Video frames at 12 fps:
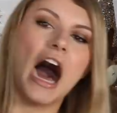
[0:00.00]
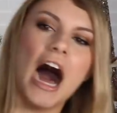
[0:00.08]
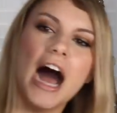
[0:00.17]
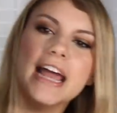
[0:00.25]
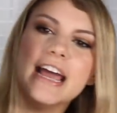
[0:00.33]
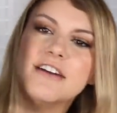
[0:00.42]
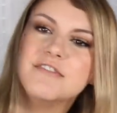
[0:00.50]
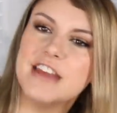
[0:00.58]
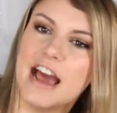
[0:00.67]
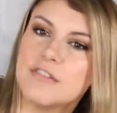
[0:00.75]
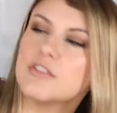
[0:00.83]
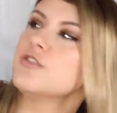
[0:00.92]
I have
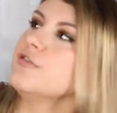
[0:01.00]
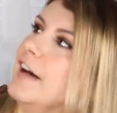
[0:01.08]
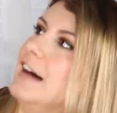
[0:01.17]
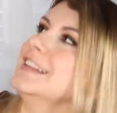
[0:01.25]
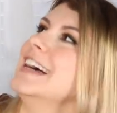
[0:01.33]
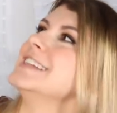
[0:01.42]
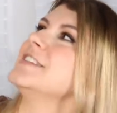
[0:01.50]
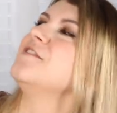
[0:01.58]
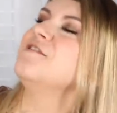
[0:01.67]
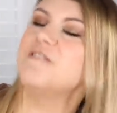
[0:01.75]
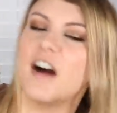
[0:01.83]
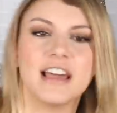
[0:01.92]
never felt as
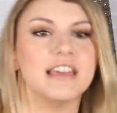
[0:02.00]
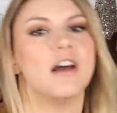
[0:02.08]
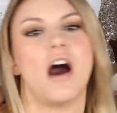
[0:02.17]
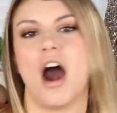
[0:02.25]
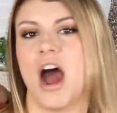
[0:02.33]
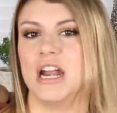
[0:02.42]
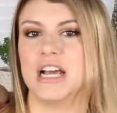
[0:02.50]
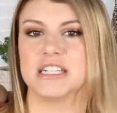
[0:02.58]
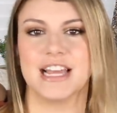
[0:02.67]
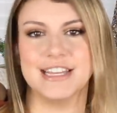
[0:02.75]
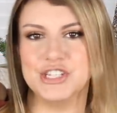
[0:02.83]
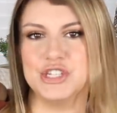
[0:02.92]
fucking hot
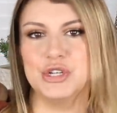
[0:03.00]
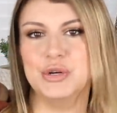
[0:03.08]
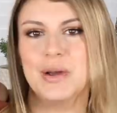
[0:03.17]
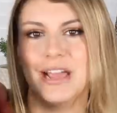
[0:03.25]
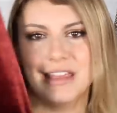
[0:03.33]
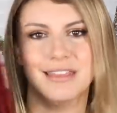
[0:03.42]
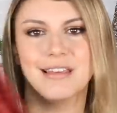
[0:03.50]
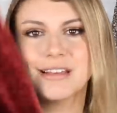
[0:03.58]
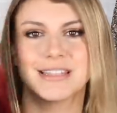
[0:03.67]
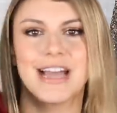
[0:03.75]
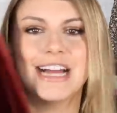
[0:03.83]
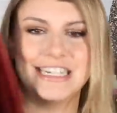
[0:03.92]
as I do in
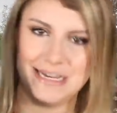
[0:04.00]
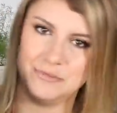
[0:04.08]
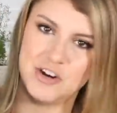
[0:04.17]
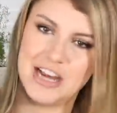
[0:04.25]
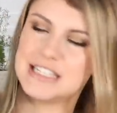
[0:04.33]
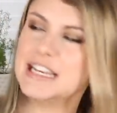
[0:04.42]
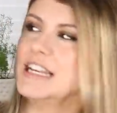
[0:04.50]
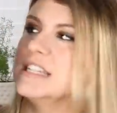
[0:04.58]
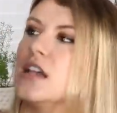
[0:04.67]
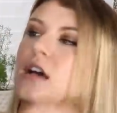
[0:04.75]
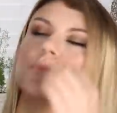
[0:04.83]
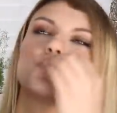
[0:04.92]
this goddamn dress. It
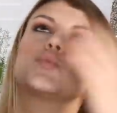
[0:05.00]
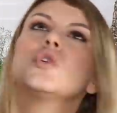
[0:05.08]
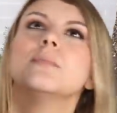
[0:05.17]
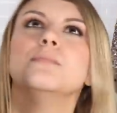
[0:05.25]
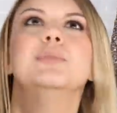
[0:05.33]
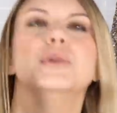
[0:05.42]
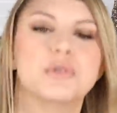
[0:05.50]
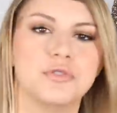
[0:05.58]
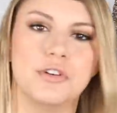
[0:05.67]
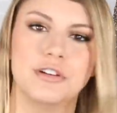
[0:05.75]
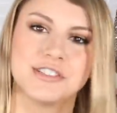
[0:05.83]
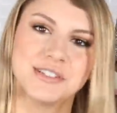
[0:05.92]
is
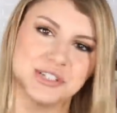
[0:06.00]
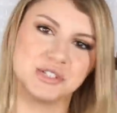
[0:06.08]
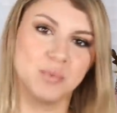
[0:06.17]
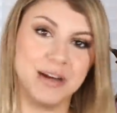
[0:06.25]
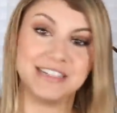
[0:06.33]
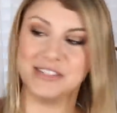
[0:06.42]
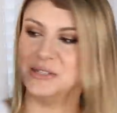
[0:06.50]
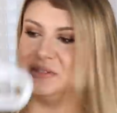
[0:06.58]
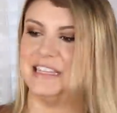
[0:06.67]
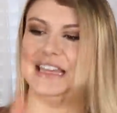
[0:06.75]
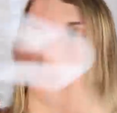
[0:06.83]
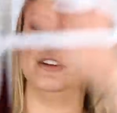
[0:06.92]
beautiful. So just wait till you
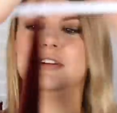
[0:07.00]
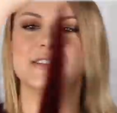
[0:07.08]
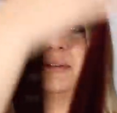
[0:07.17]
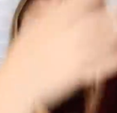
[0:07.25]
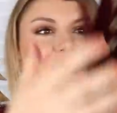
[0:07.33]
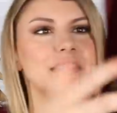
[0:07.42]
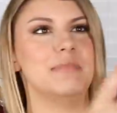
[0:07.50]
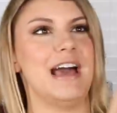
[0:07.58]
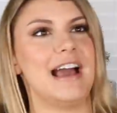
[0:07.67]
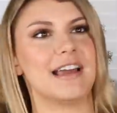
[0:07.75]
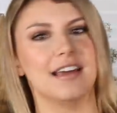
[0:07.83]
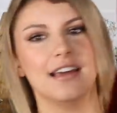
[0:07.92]
see it, and also look at the
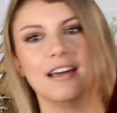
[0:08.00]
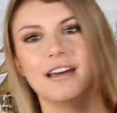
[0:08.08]
back.